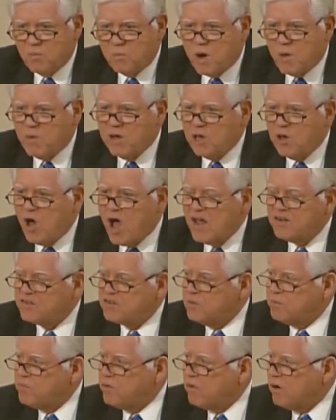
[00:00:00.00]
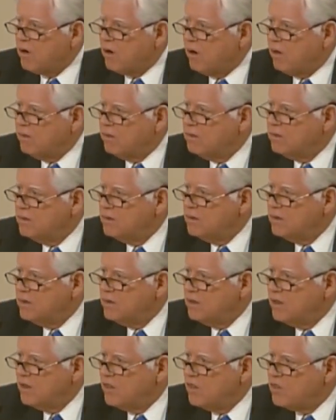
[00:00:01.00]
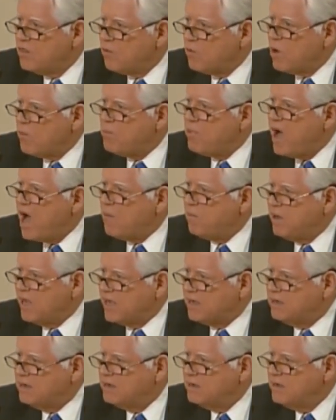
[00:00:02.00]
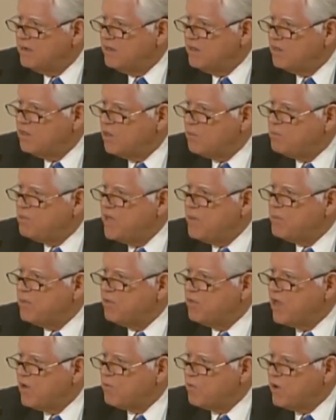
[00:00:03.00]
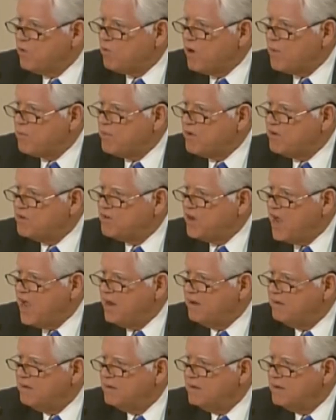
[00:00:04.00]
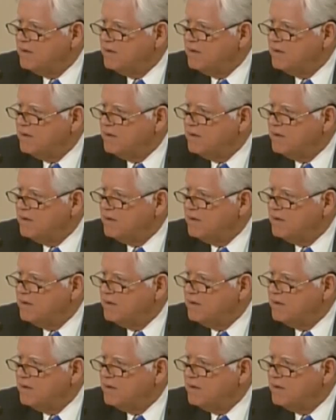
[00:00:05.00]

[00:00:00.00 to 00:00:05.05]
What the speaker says: But we lost the pearl, the republic, the people that we represent.